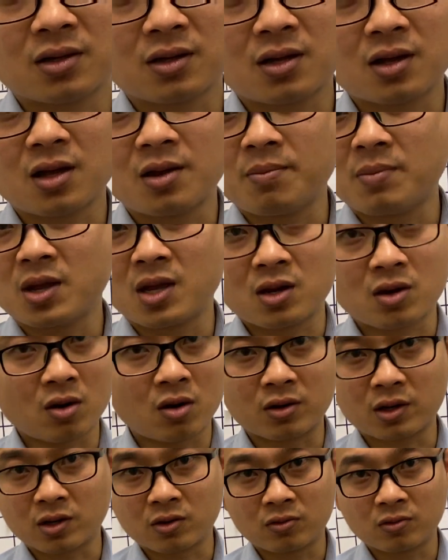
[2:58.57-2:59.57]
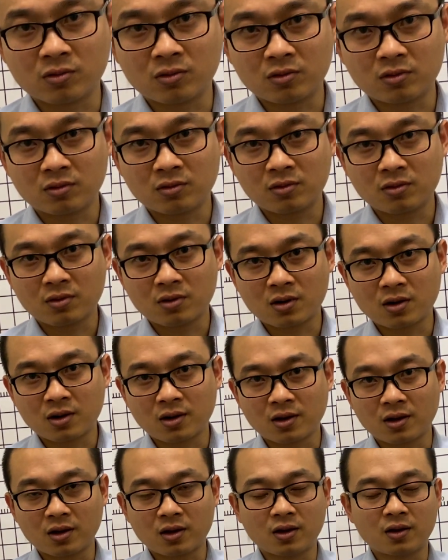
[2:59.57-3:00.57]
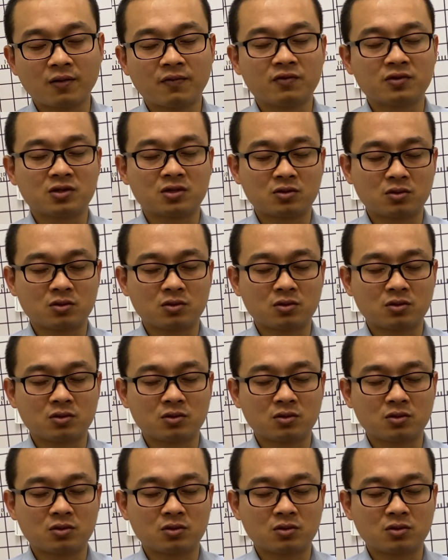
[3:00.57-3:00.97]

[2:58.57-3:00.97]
it may not at all. If